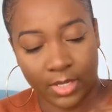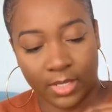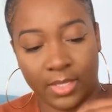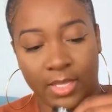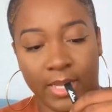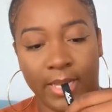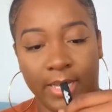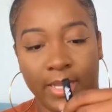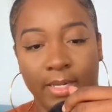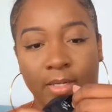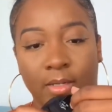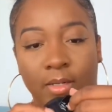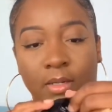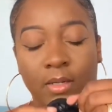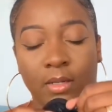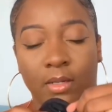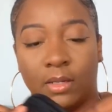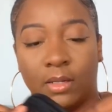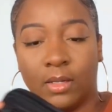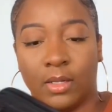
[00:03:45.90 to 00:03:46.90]
Then
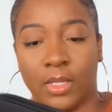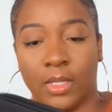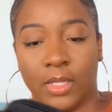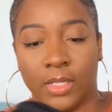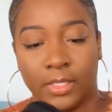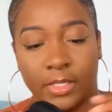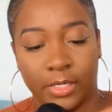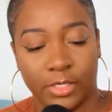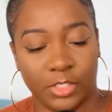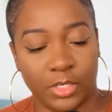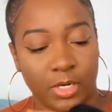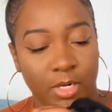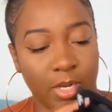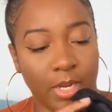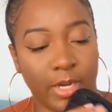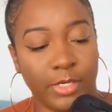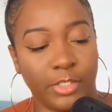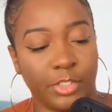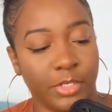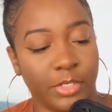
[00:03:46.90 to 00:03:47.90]
there's a
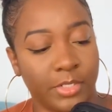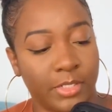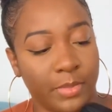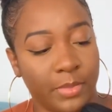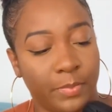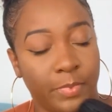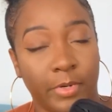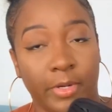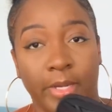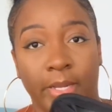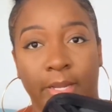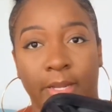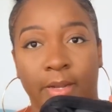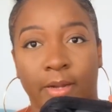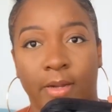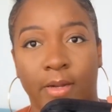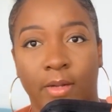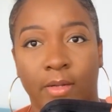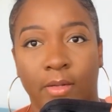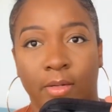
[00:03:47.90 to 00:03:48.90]
larger zipper
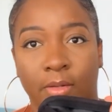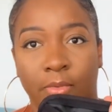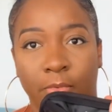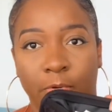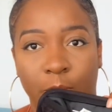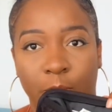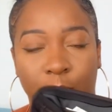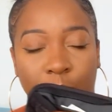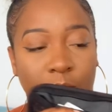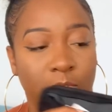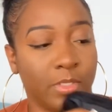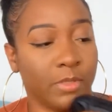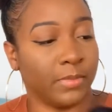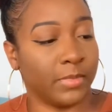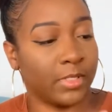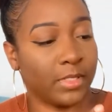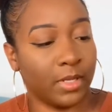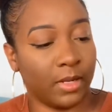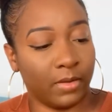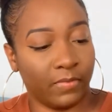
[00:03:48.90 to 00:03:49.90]
here where you put some
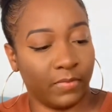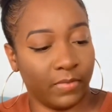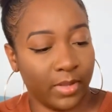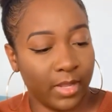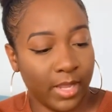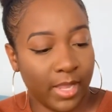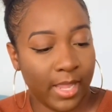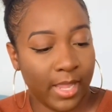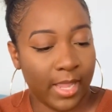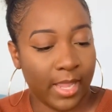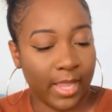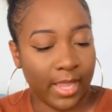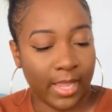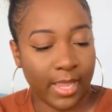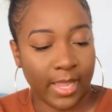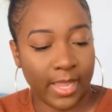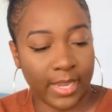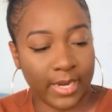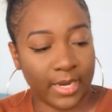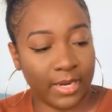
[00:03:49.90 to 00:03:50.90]
stuff.
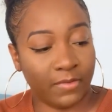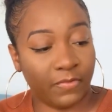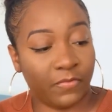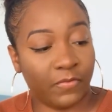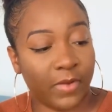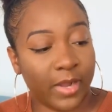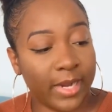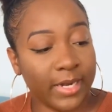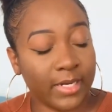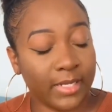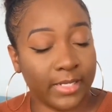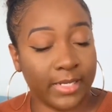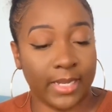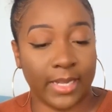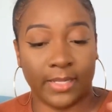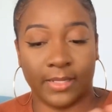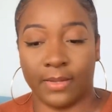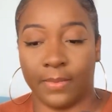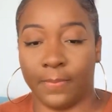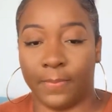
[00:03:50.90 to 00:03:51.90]
And then finally
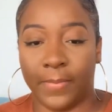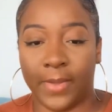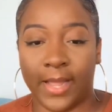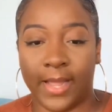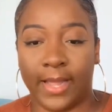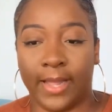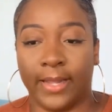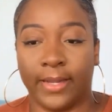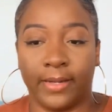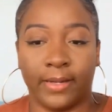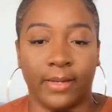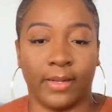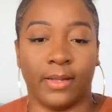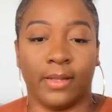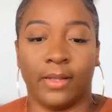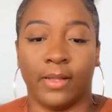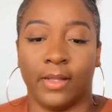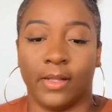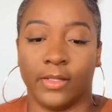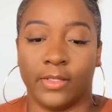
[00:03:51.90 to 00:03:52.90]
at the back,
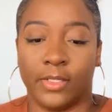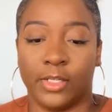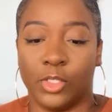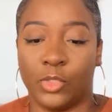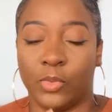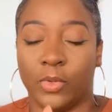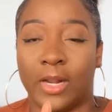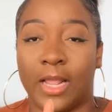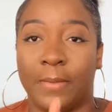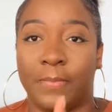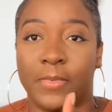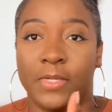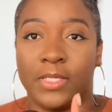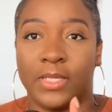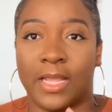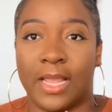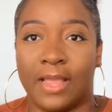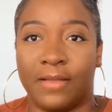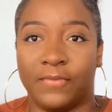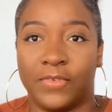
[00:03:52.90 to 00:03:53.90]
this one happens
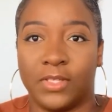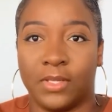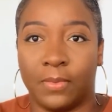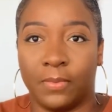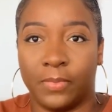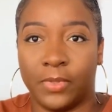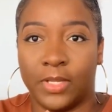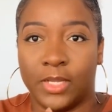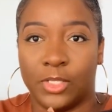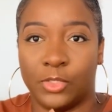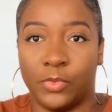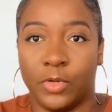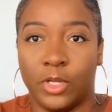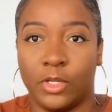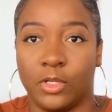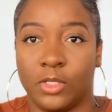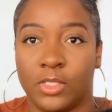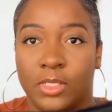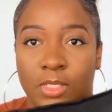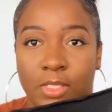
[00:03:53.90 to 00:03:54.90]
to have some place where you
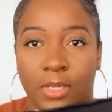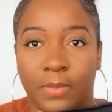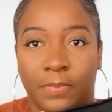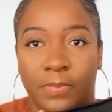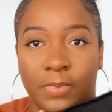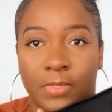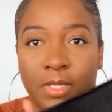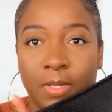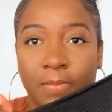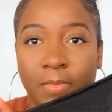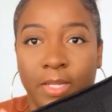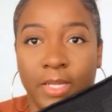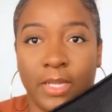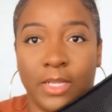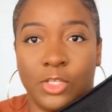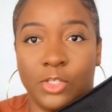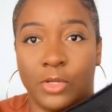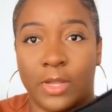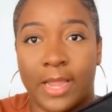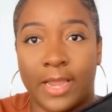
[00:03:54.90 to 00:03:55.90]
could slip something
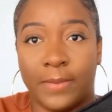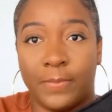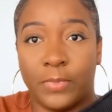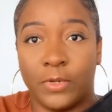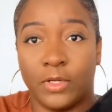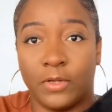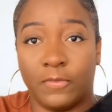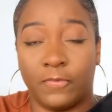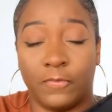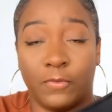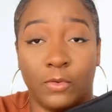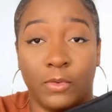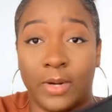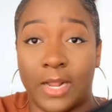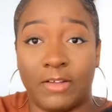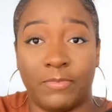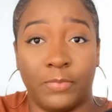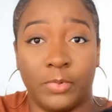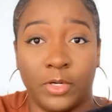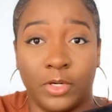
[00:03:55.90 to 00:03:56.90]
else. So I put a phone
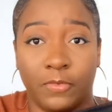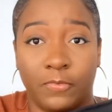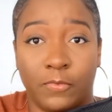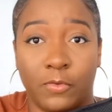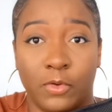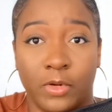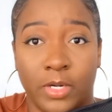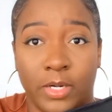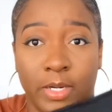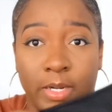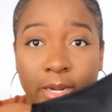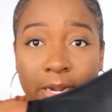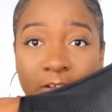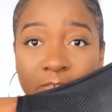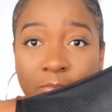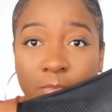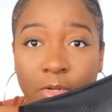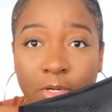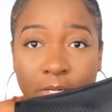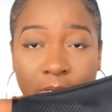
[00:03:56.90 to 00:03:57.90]
in here. I
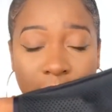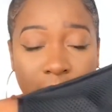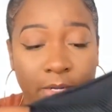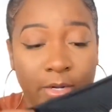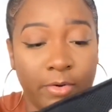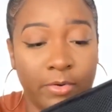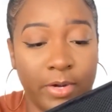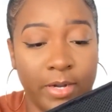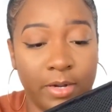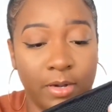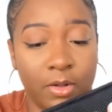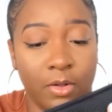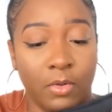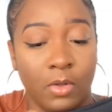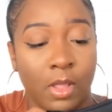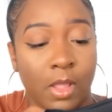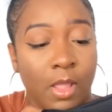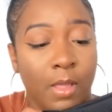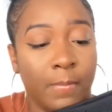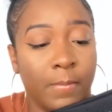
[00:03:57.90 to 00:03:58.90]
have money here right
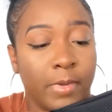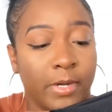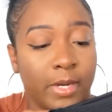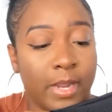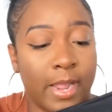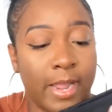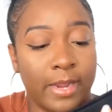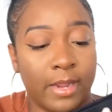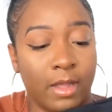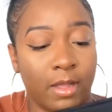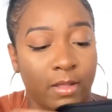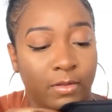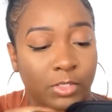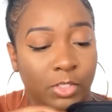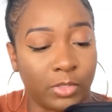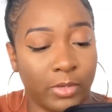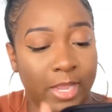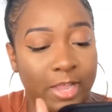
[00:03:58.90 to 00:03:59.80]
now, but I also